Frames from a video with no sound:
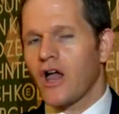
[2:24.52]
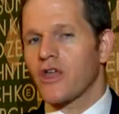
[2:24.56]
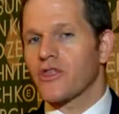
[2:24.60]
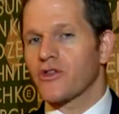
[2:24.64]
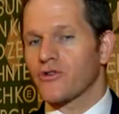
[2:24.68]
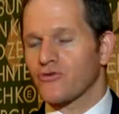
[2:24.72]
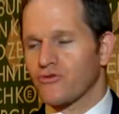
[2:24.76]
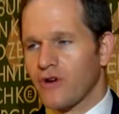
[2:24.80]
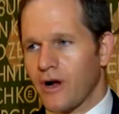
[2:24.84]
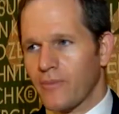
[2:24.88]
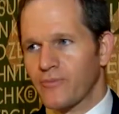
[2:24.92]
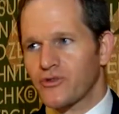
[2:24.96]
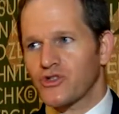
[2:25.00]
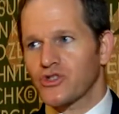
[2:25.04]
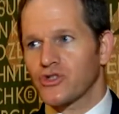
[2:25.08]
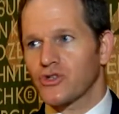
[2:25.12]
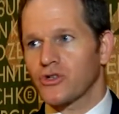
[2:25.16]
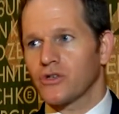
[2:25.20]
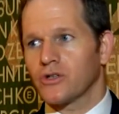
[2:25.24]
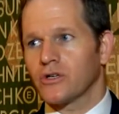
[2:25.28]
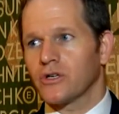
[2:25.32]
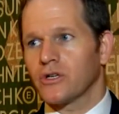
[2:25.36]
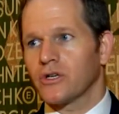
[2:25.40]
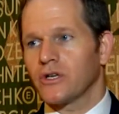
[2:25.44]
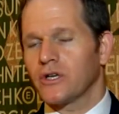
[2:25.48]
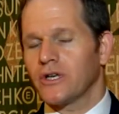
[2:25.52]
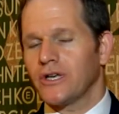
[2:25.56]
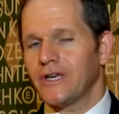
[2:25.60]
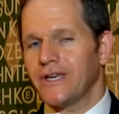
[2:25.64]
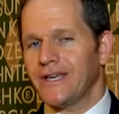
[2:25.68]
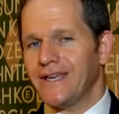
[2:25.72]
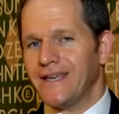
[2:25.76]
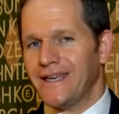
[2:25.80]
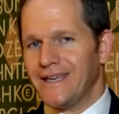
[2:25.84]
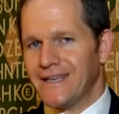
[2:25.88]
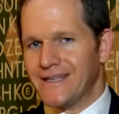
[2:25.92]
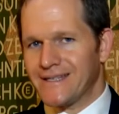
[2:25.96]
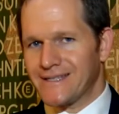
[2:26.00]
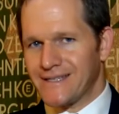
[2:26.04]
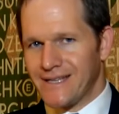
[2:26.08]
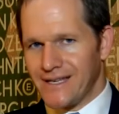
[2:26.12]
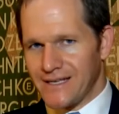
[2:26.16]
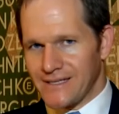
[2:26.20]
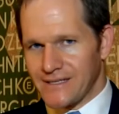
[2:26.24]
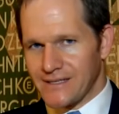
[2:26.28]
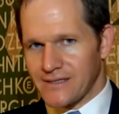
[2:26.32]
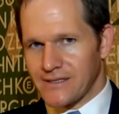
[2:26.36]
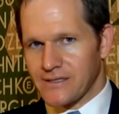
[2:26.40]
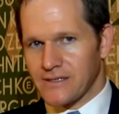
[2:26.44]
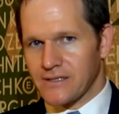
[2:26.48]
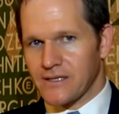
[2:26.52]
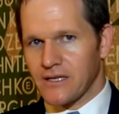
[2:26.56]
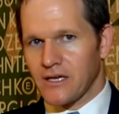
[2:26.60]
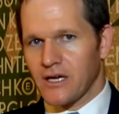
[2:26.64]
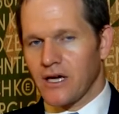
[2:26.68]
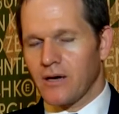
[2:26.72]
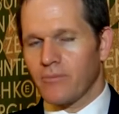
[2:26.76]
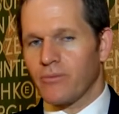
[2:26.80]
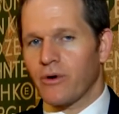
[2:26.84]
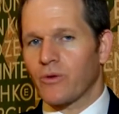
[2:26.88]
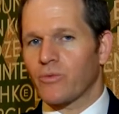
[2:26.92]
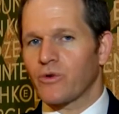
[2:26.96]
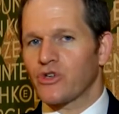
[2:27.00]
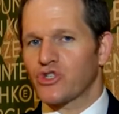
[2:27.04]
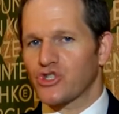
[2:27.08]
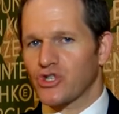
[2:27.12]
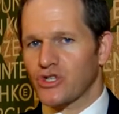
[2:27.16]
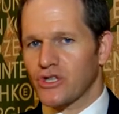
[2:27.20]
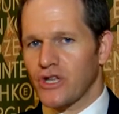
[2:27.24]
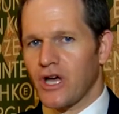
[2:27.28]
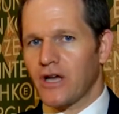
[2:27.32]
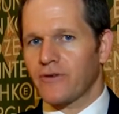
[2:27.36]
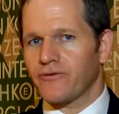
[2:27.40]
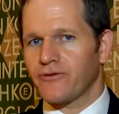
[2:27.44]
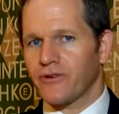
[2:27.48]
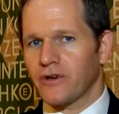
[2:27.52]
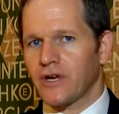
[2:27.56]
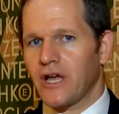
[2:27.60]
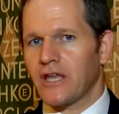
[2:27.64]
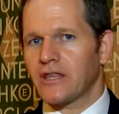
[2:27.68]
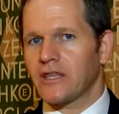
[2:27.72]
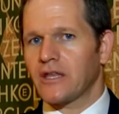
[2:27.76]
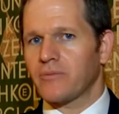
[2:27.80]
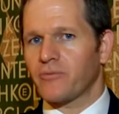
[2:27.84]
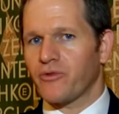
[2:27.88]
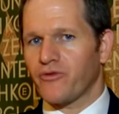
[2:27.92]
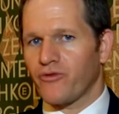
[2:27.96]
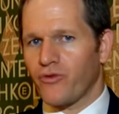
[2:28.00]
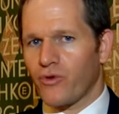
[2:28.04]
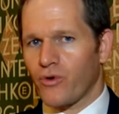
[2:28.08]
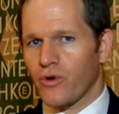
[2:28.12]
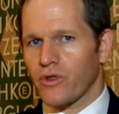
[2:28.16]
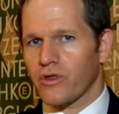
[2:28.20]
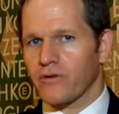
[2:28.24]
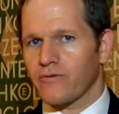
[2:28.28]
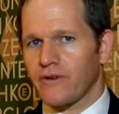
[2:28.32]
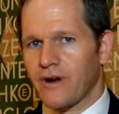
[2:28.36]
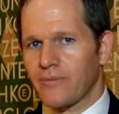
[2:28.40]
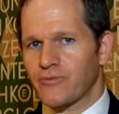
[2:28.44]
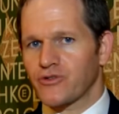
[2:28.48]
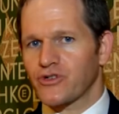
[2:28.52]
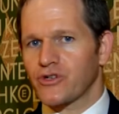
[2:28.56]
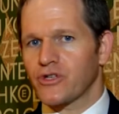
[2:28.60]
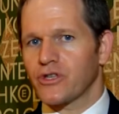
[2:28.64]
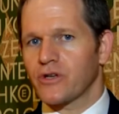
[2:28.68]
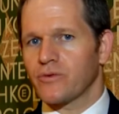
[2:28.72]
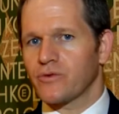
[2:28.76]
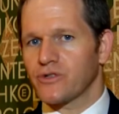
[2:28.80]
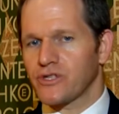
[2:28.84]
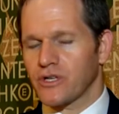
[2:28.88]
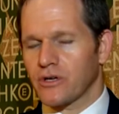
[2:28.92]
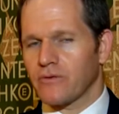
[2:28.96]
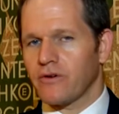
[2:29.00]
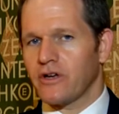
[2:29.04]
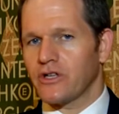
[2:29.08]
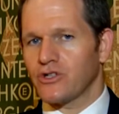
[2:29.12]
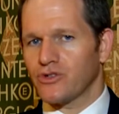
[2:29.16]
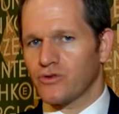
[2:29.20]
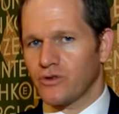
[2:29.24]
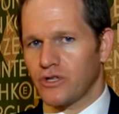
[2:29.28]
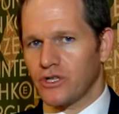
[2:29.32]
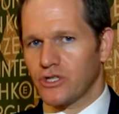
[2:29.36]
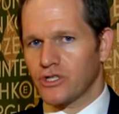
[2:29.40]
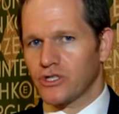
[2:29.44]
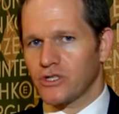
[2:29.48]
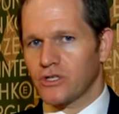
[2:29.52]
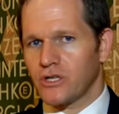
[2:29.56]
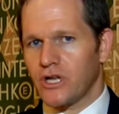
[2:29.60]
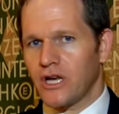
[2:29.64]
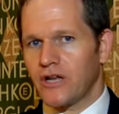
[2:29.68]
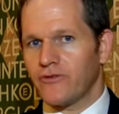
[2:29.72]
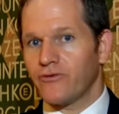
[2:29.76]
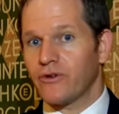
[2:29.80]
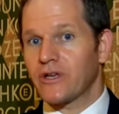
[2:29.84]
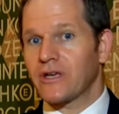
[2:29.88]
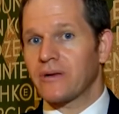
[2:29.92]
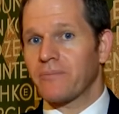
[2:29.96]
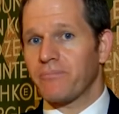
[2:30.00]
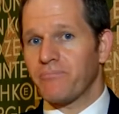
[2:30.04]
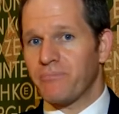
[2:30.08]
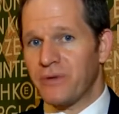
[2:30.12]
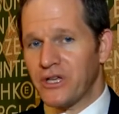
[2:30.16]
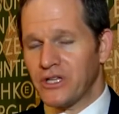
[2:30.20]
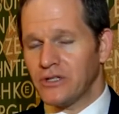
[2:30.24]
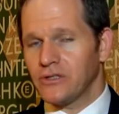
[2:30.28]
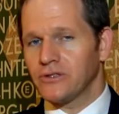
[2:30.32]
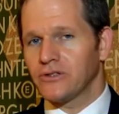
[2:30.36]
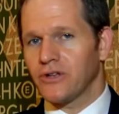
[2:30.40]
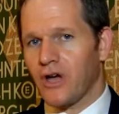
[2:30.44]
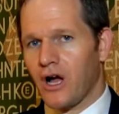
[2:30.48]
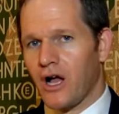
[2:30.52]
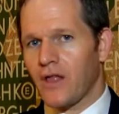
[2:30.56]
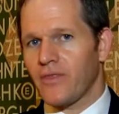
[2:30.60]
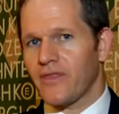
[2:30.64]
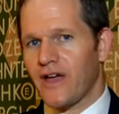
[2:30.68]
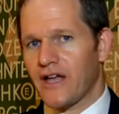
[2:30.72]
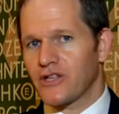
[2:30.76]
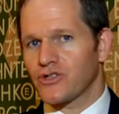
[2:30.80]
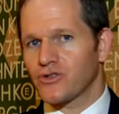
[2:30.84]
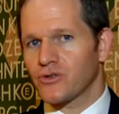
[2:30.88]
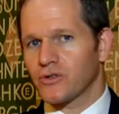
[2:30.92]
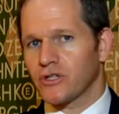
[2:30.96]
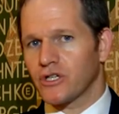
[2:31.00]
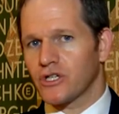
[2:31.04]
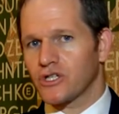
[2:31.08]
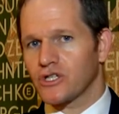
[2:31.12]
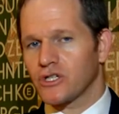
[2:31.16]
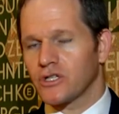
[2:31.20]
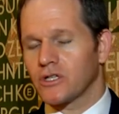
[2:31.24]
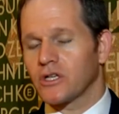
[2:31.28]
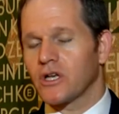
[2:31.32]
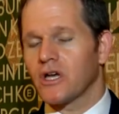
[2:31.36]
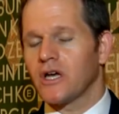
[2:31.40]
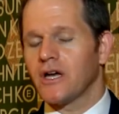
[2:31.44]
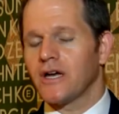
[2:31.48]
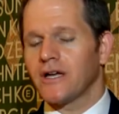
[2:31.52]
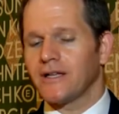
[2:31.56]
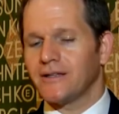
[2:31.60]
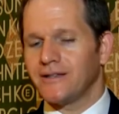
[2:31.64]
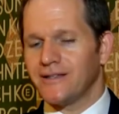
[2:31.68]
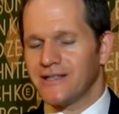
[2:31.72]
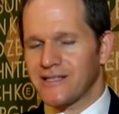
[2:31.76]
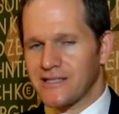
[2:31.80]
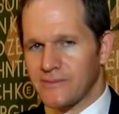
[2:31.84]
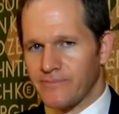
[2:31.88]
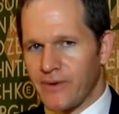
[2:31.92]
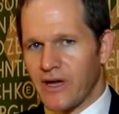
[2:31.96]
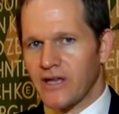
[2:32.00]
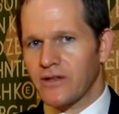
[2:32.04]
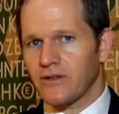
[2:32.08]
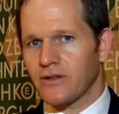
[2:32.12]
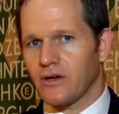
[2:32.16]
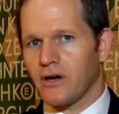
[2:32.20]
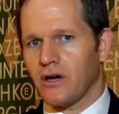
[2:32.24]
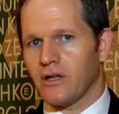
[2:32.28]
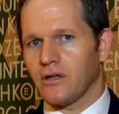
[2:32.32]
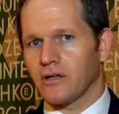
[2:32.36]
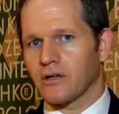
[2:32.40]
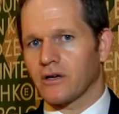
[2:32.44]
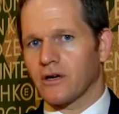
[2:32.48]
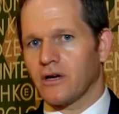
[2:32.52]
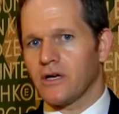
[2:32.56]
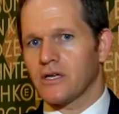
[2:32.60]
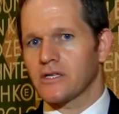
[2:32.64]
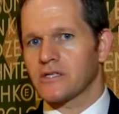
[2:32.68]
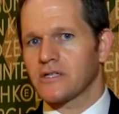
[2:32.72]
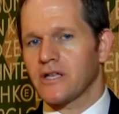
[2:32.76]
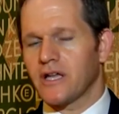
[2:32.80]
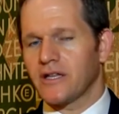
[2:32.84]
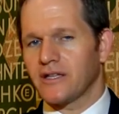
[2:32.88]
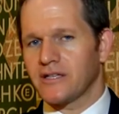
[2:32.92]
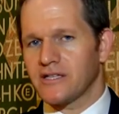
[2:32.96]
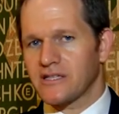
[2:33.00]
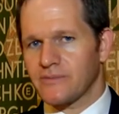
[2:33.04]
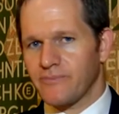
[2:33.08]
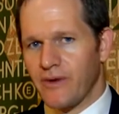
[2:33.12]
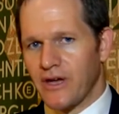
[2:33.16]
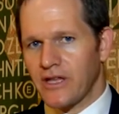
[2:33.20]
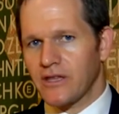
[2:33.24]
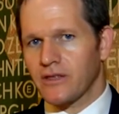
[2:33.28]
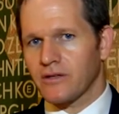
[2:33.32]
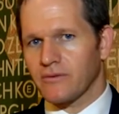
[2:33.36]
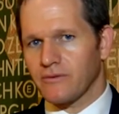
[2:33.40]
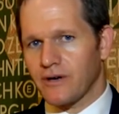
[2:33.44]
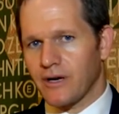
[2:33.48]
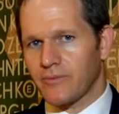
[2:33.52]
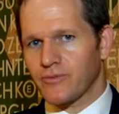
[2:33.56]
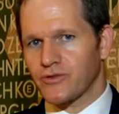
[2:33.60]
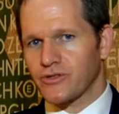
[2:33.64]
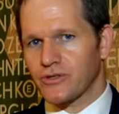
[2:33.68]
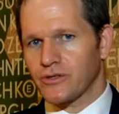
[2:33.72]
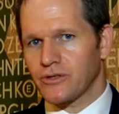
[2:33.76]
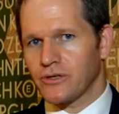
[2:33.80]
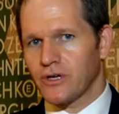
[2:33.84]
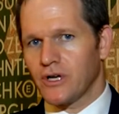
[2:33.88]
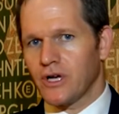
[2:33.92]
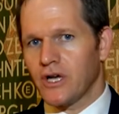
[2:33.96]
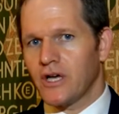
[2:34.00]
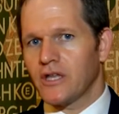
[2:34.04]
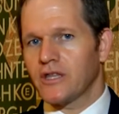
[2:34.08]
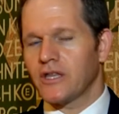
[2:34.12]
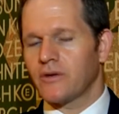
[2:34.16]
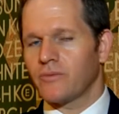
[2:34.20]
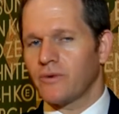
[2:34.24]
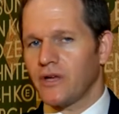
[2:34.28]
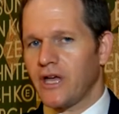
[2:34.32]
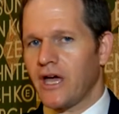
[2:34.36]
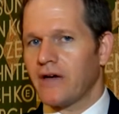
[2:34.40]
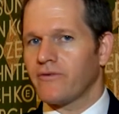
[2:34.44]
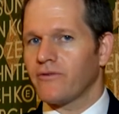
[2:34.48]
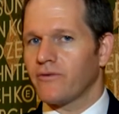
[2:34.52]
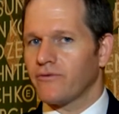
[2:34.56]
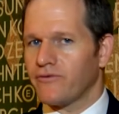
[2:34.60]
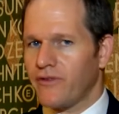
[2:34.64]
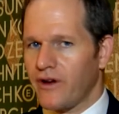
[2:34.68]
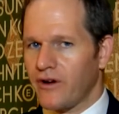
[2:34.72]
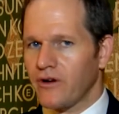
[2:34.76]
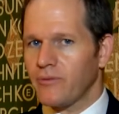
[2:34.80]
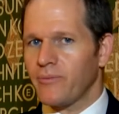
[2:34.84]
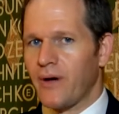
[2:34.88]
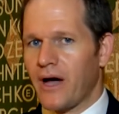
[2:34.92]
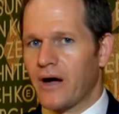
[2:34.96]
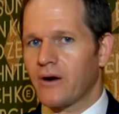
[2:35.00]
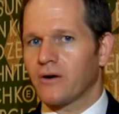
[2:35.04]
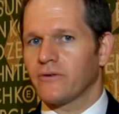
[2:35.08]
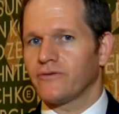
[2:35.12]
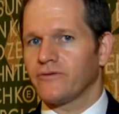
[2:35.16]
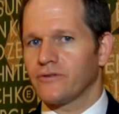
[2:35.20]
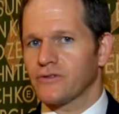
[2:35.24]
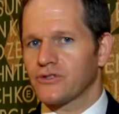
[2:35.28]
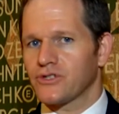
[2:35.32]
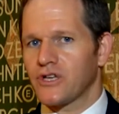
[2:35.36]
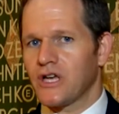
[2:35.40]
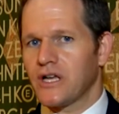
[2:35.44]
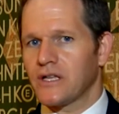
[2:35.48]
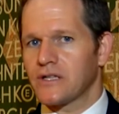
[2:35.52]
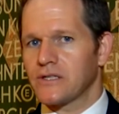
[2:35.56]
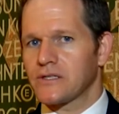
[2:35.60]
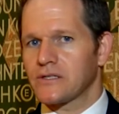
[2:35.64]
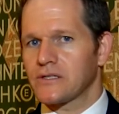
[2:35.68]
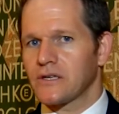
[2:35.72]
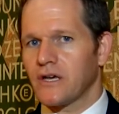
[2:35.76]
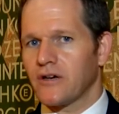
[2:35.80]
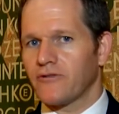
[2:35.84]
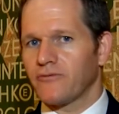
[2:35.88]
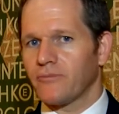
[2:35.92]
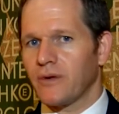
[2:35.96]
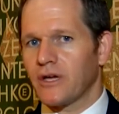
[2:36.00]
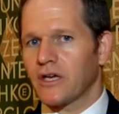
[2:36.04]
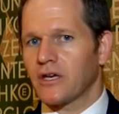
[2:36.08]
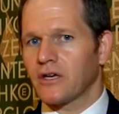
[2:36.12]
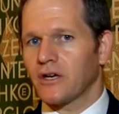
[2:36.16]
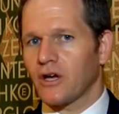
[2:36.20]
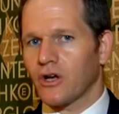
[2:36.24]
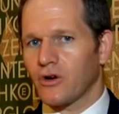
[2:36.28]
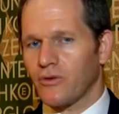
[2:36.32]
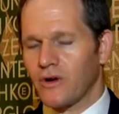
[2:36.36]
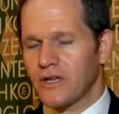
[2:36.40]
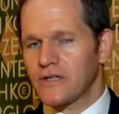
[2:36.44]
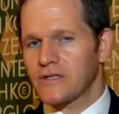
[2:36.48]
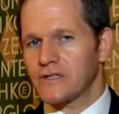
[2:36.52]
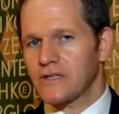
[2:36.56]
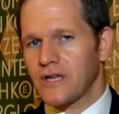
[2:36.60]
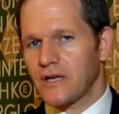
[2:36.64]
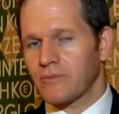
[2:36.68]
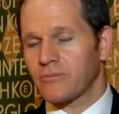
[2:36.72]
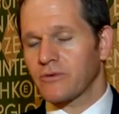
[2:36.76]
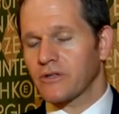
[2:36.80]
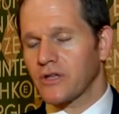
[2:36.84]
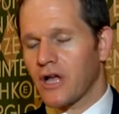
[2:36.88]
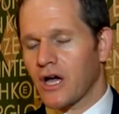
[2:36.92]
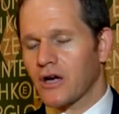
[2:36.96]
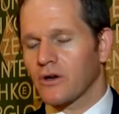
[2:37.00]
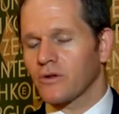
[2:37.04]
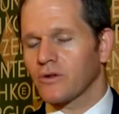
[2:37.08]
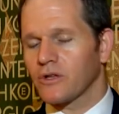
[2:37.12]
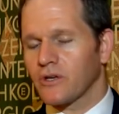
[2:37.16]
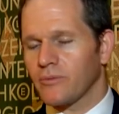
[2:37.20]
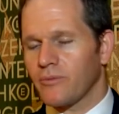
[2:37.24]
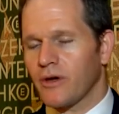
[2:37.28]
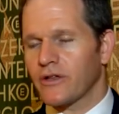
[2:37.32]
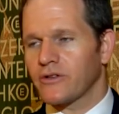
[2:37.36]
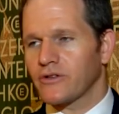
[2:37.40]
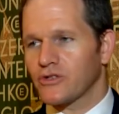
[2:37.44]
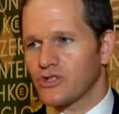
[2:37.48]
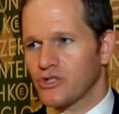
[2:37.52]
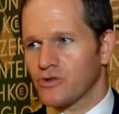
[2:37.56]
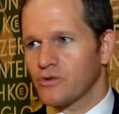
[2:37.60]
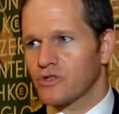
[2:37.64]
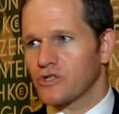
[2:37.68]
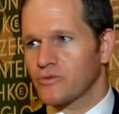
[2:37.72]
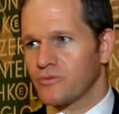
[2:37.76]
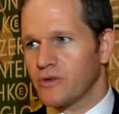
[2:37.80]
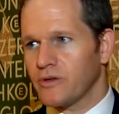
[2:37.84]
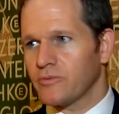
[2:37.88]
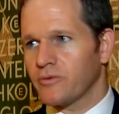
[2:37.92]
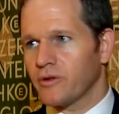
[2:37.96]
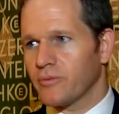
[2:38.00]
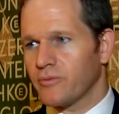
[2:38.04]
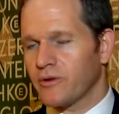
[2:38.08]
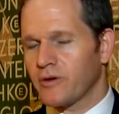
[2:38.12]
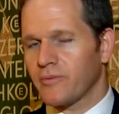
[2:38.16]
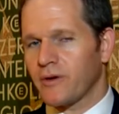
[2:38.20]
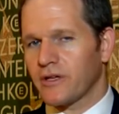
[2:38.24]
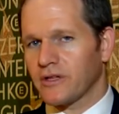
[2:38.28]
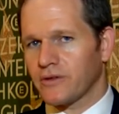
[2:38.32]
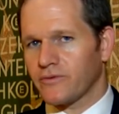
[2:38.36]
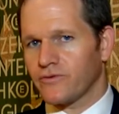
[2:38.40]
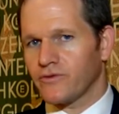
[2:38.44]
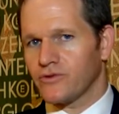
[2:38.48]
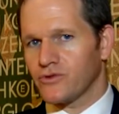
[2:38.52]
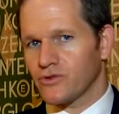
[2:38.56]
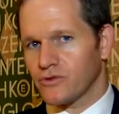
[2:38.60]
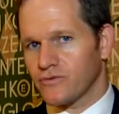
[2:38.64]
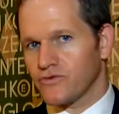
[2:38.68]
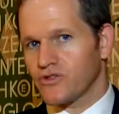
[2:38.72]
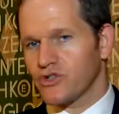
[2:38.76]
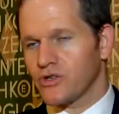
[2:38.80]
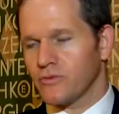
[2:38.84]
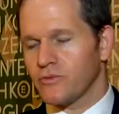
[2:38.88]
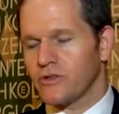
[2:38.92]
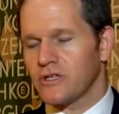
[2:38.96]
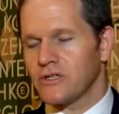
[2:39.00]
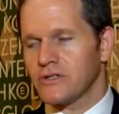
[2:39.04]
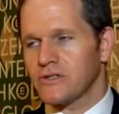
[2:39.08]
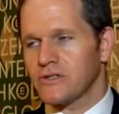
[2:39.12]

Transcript: The rupture exists, but we should not forget that before the rupture there was a great tradition. And if we can build on that tradition, despite the Holocaust and despite the rupture, then we have a very powerful chance of making a great statement not only about the Jewish people, but about the future of Germany